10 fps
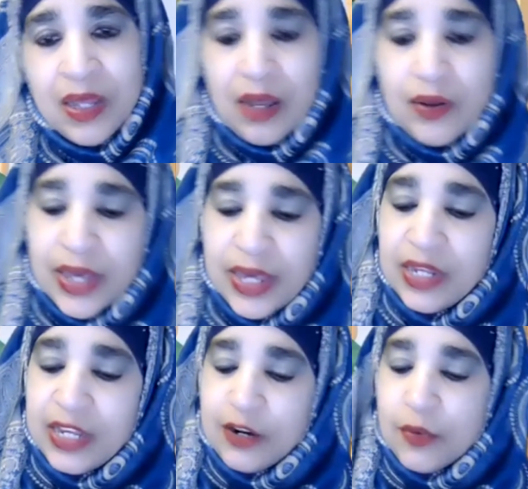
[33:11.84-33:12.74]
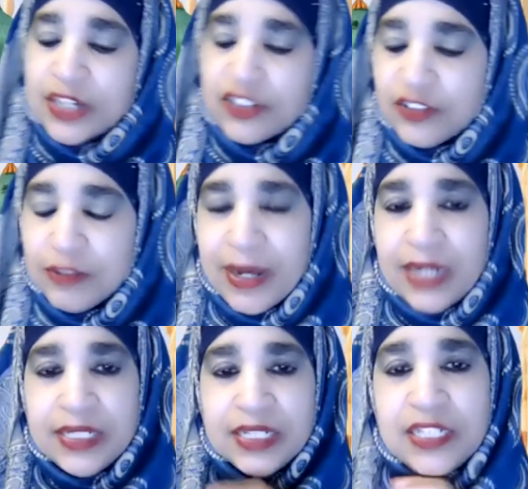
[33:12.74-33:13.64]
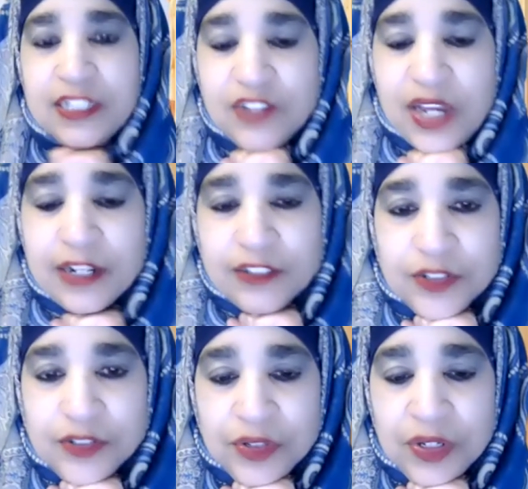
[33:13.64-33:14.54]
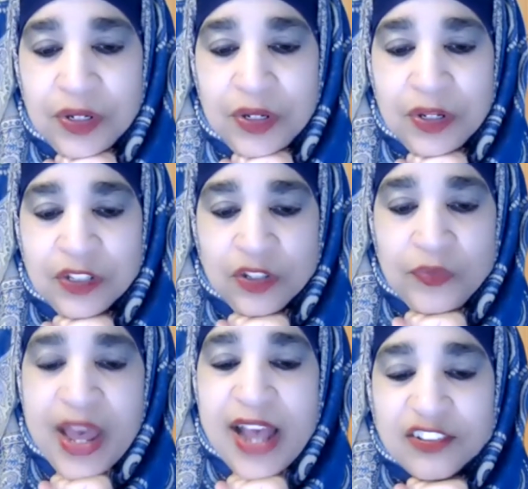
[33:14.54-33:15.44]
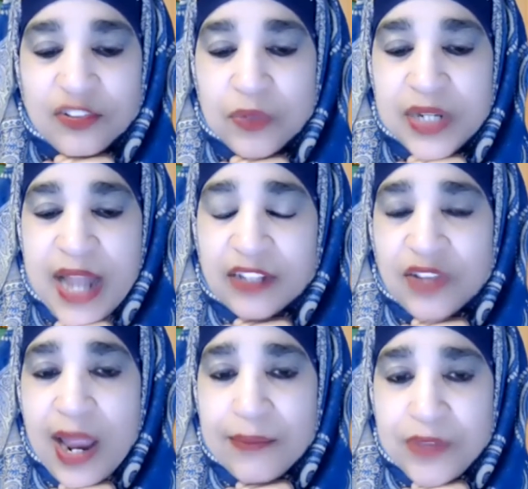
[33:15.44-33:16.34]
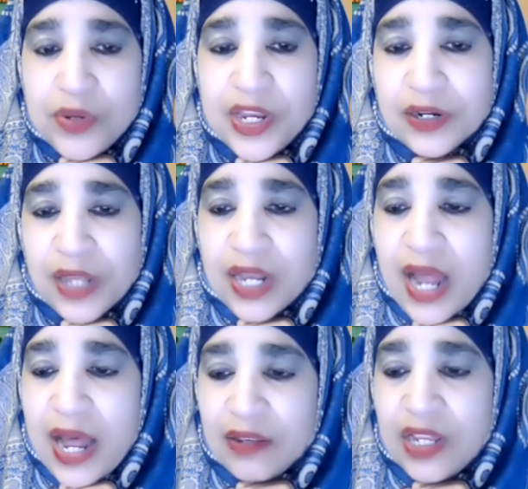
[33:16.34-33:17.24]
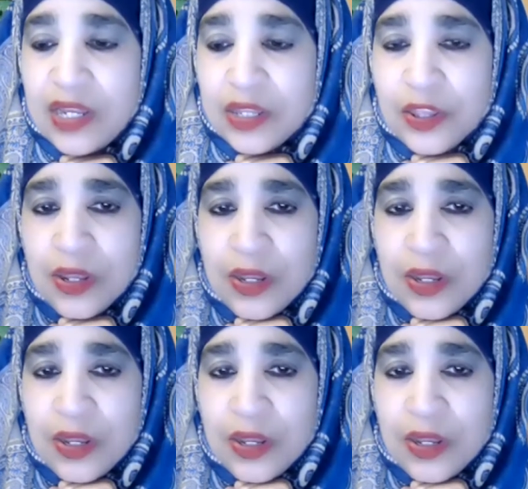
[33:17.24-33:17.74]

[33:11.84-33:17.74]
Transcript: Okay, any questions about any of these answers? So that's when next time you hear that hadith